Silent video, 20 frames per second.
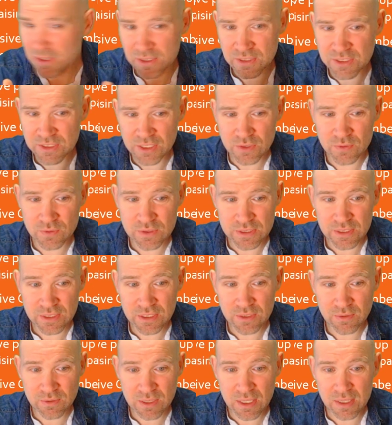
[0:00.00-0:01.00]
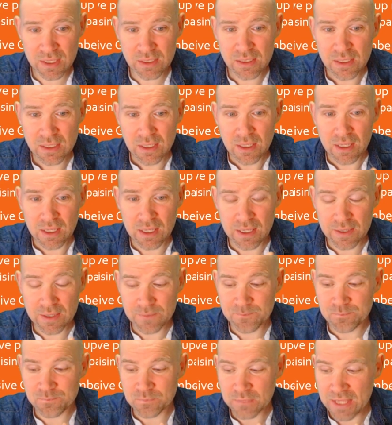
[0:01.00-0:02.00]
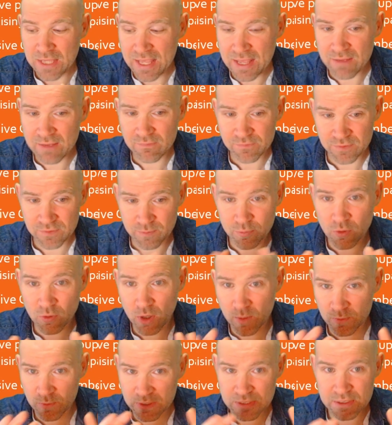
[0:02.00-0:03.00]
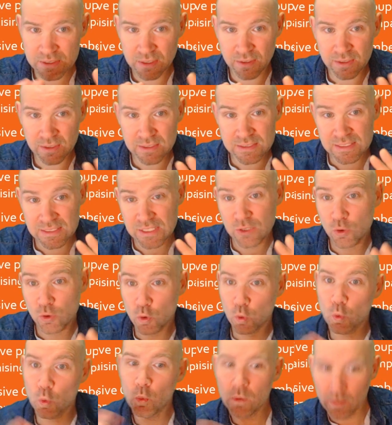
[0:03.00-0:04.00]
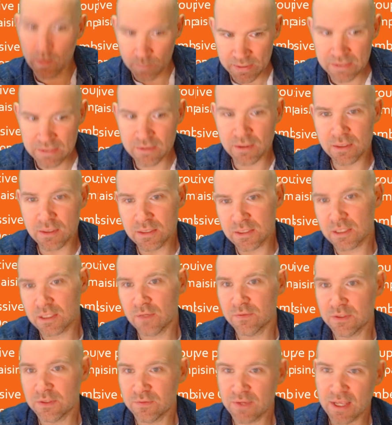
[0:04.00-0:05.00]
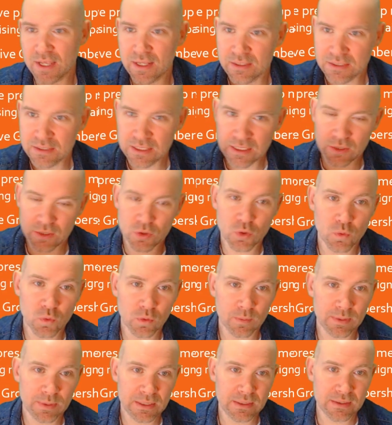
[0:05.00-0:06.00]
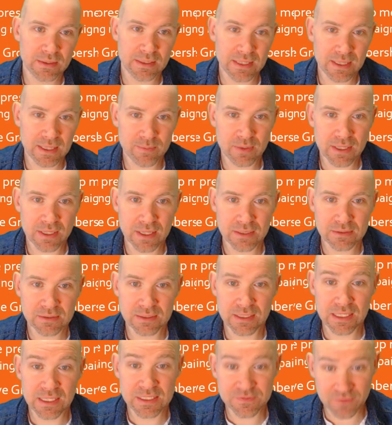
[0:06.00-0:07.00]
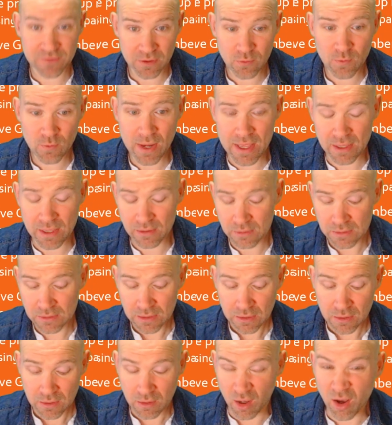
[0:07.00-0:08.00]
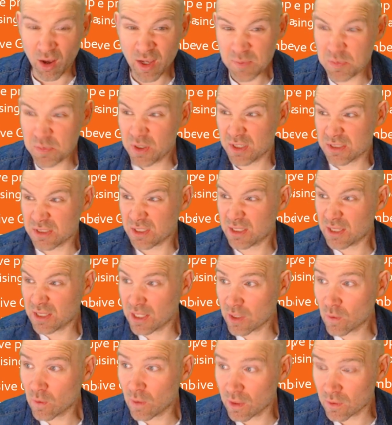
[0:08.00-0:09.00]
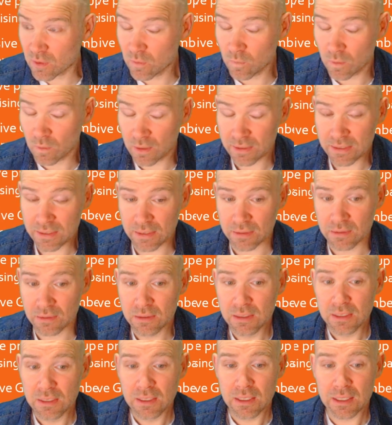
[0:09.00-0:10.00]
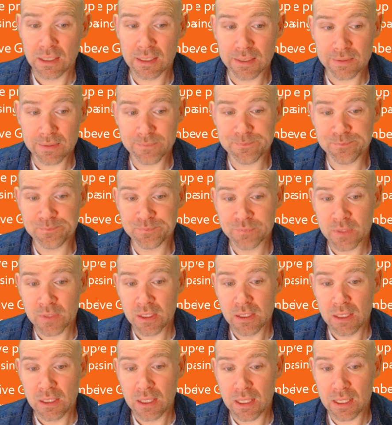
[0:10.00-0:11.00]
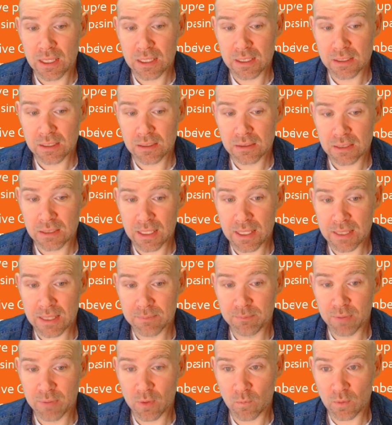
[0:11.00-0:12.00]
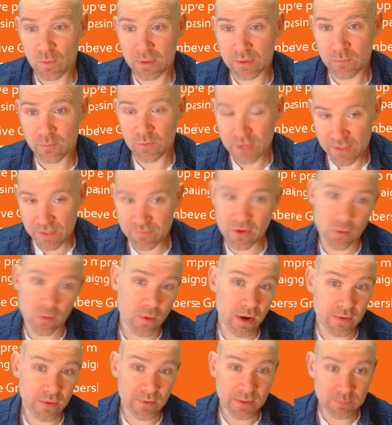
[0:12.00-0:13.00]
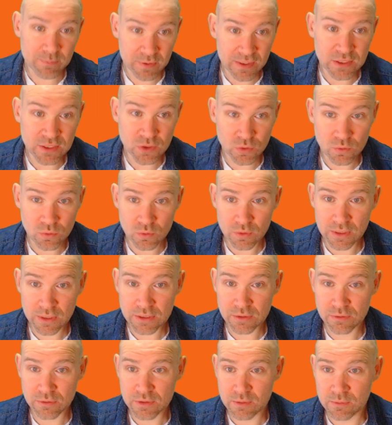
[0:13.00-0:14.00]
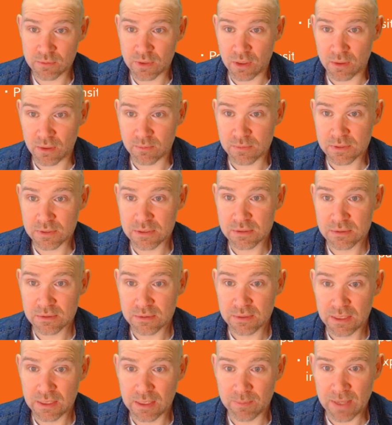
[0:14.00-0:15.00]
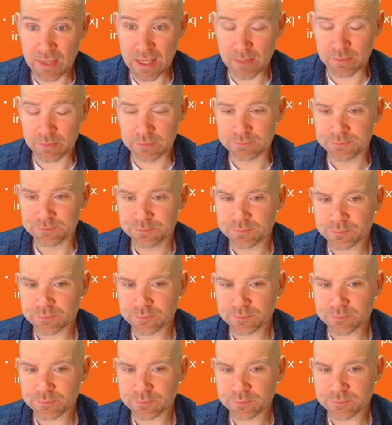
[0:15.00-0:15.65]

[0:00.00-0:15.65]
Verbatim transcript: constituents in the UK um, have primaries to like see who will be the Conservative candidate, who will be the Labour candidate. It's very rare. I personally think they're quite a cool idea. Um, uh, but we're, we're very rare, and they but they do they do sometimes um, happen.